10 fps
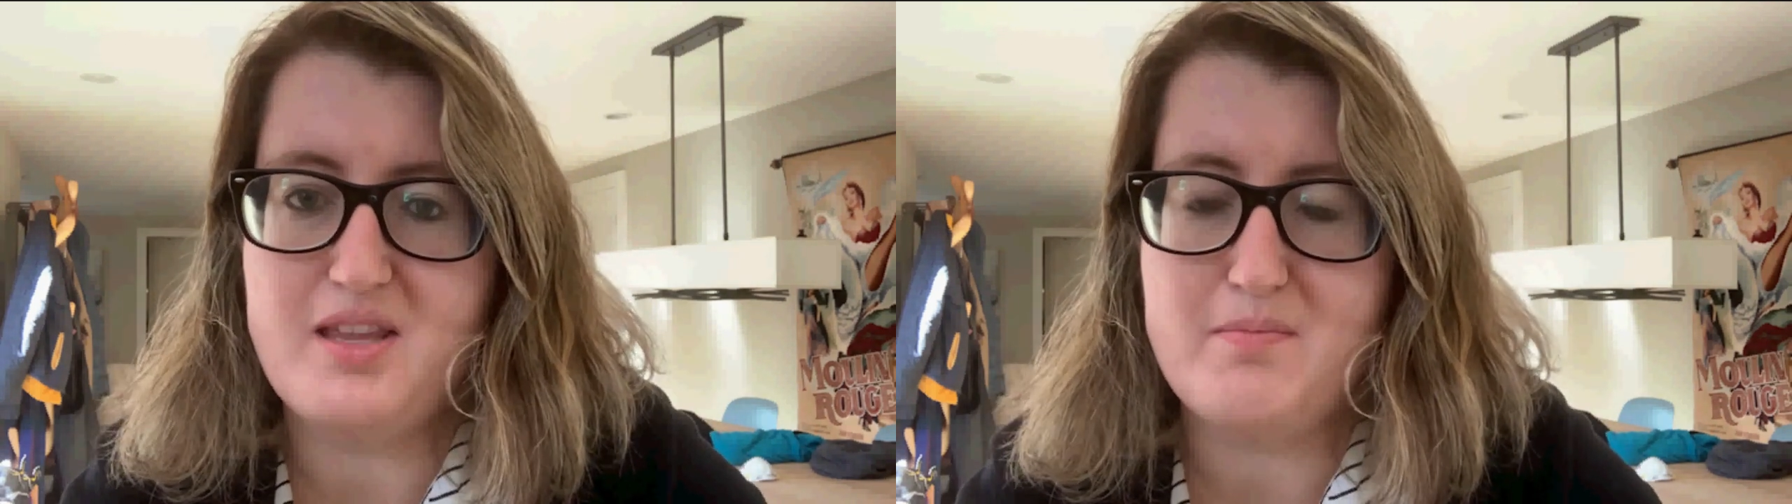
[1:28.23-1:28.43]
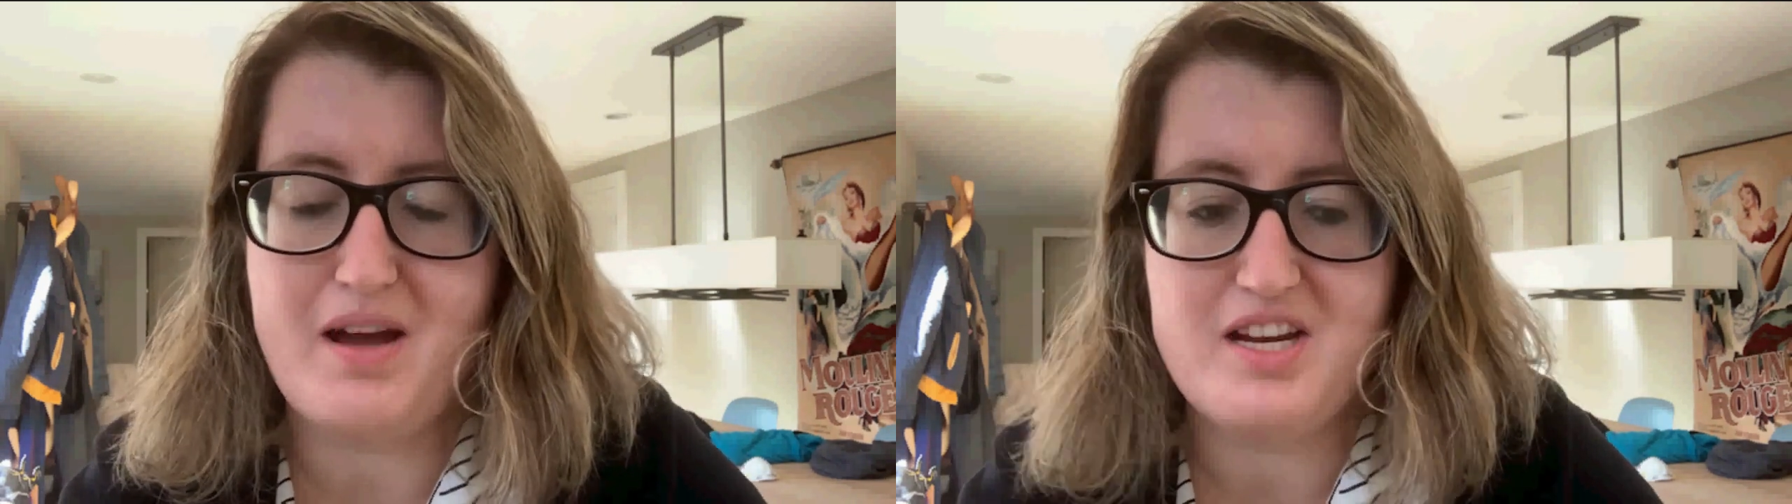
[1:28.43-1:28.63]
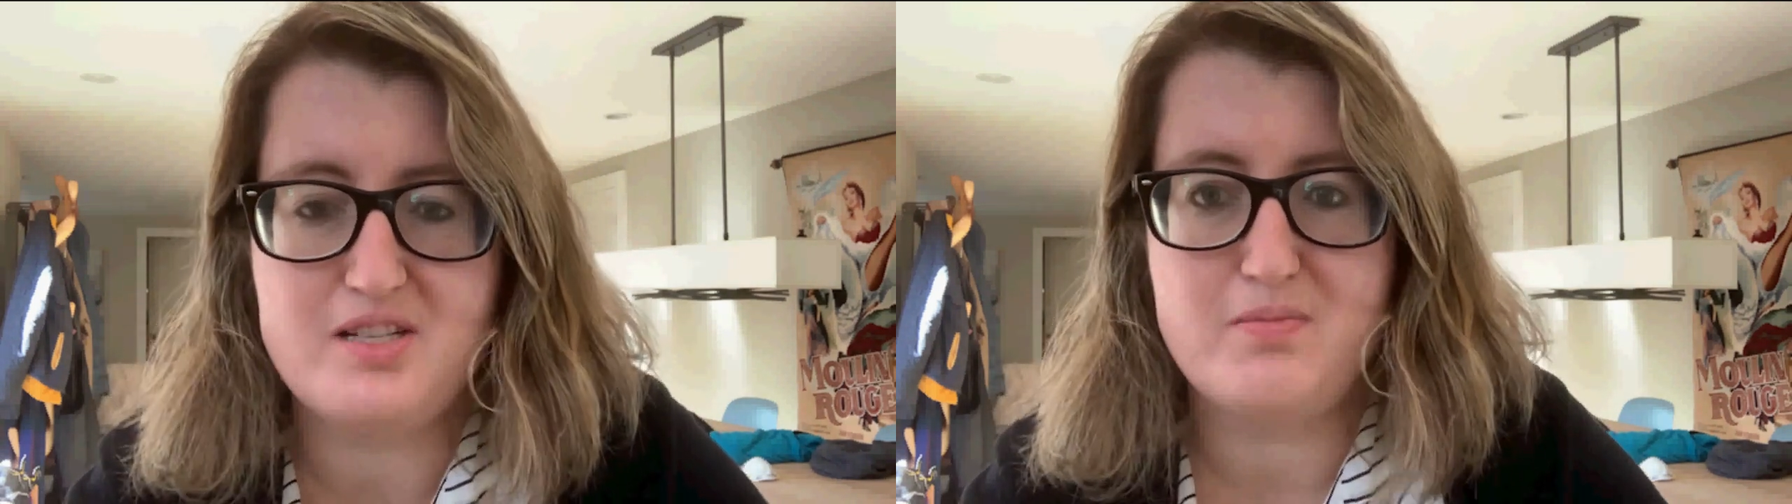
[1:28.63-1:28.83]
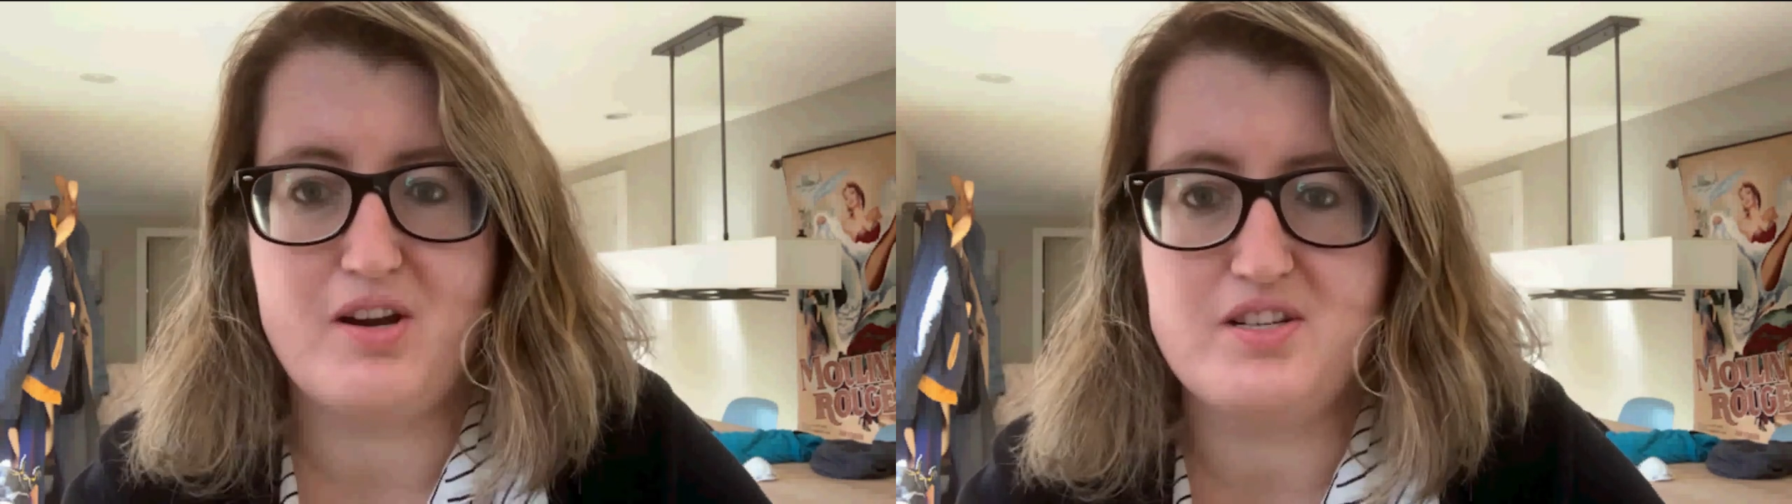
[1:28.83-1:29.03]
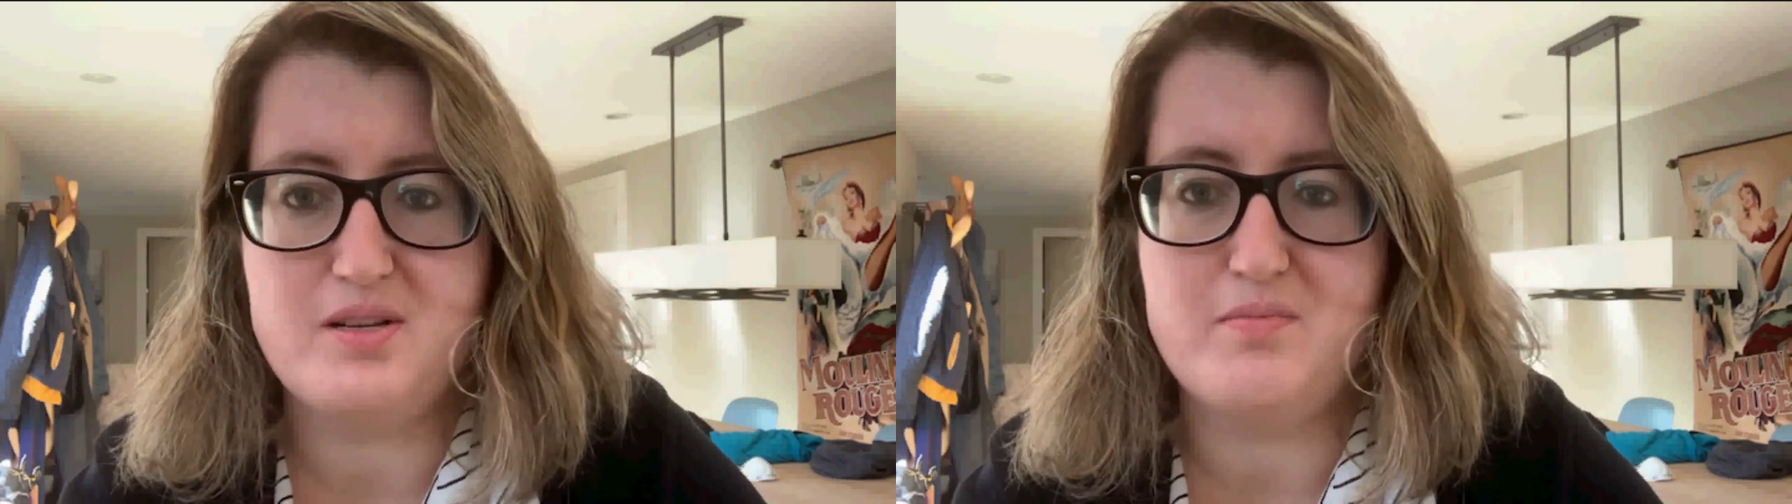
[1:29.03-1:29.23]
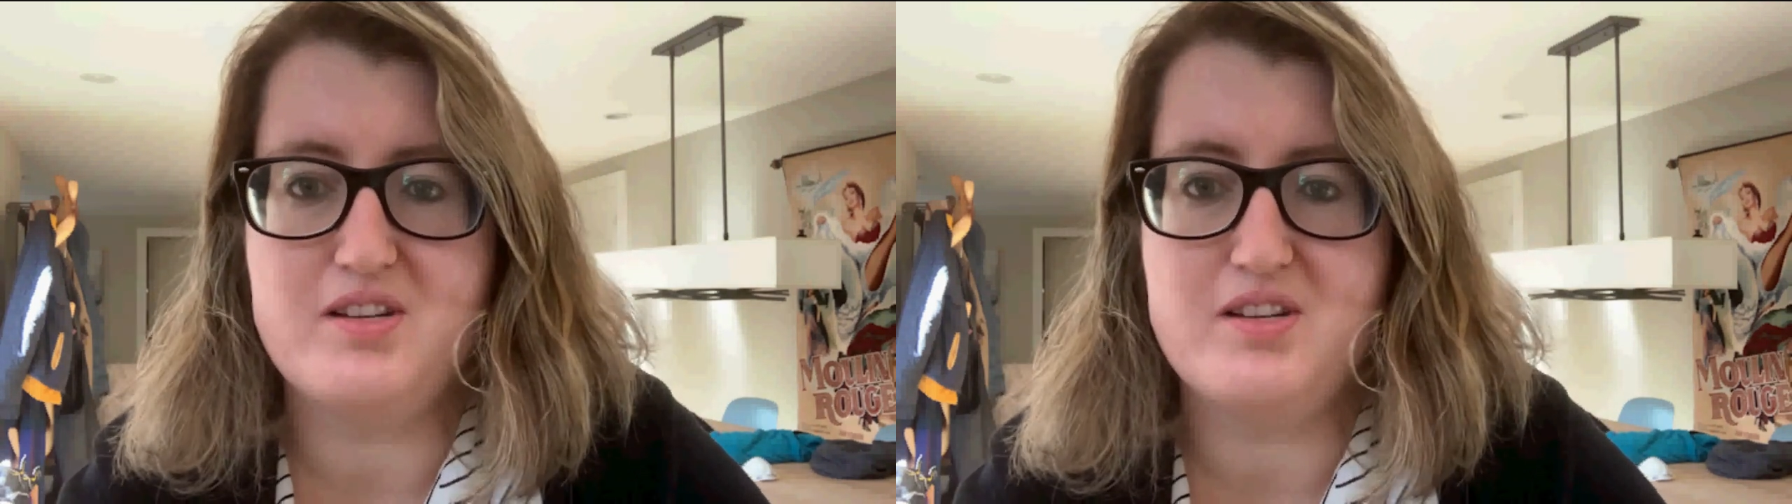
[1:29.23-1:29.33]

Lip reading: that my experience in